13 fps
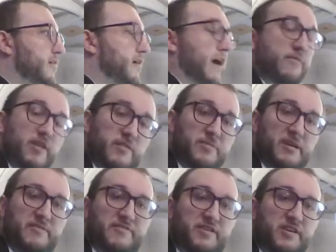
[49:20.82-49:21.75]
I want to play
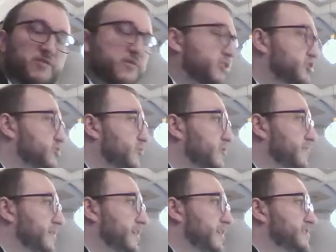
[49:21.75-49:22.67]
for you a short
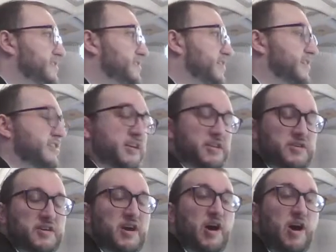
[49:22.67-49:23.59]
piece
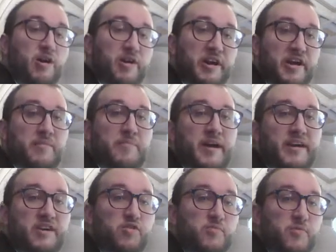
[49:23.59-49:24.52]
entitled Aria by
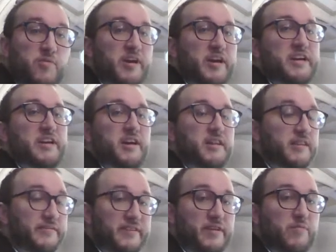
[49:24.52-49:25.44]
Huw Morgan, a
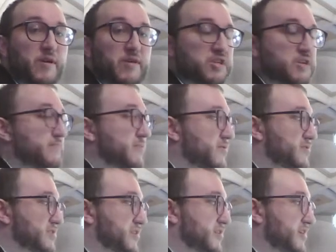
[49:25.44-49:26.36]
living Welsh
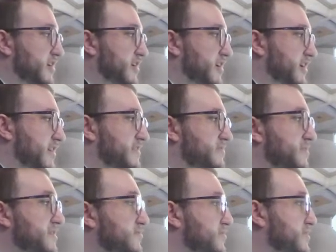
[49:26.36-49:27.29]
composer. Uh, this
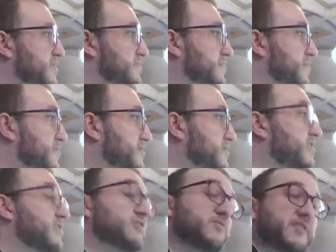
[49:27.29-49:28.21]
piece was composed in
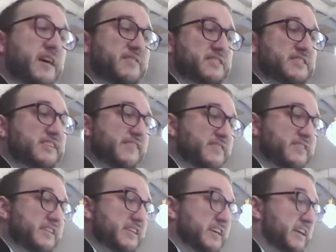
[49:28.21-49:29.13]

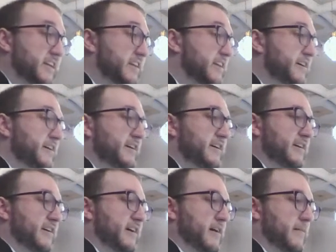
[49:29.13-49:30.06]
2017, um,